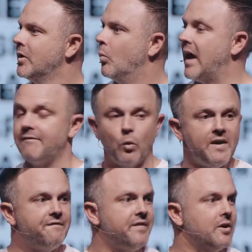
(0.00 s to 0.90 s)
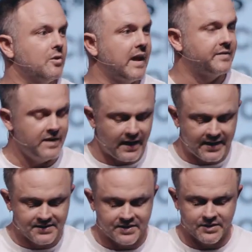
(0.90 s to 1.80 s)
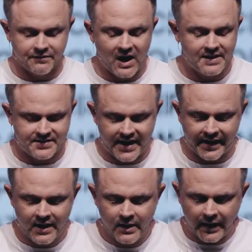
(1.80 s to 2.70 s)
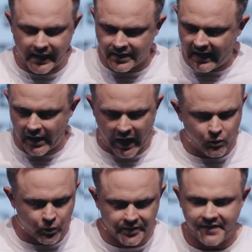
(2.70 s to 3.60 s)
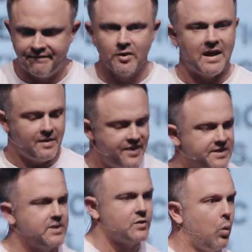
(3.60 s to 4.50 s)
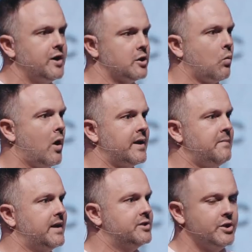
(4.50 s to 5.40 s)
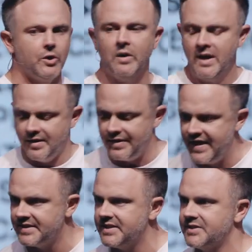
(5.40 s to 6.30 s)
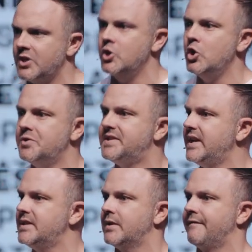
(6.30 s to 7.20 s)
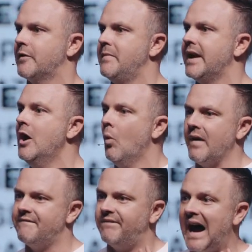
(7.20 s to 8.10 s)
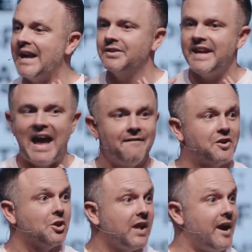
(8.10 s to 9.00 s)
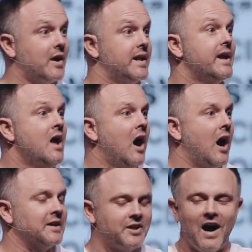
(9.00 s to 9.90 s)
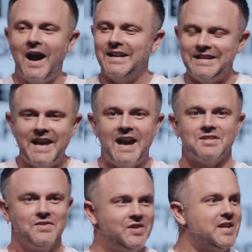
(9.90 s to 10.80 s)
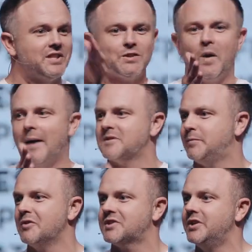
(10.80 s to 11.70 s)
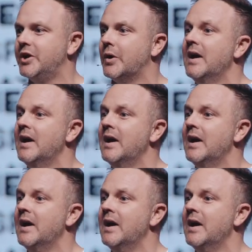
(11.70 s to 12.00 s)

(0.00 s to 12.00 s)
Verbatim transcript: Whenever we feel like the instance of God saying, I, God, I really feel like this is what you're wanting me to do. This is a new season for me. We finally have clarity on God, yes, this is what I'm supposed to do.